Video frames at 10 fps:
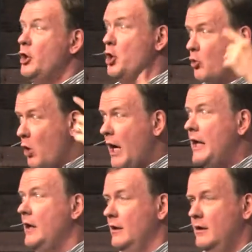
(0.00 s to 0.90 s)
You're
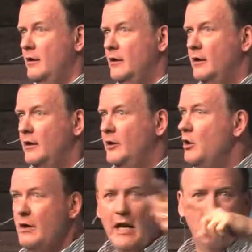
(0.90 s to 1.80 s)
running. You
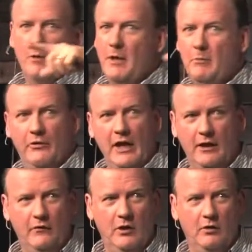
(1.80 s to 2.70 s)
don't care what people think
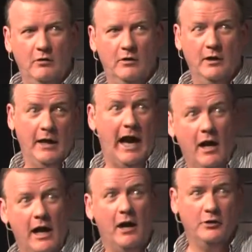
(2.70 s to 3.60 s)
of you, how,
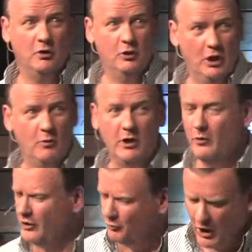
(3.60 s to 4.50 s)
how you look when
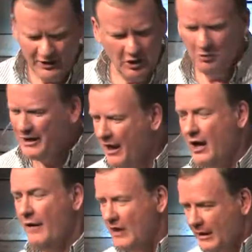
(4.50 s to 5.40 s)
you run. You don't care.
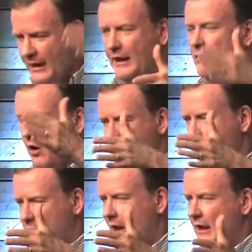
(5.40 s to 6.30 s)
I've got to get on
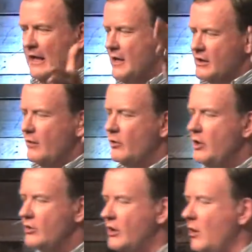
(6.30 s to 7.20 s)
that plane. Several
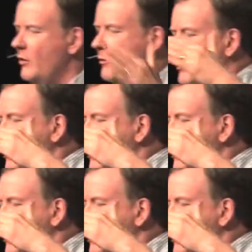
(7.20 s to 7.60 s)
years ago, we were,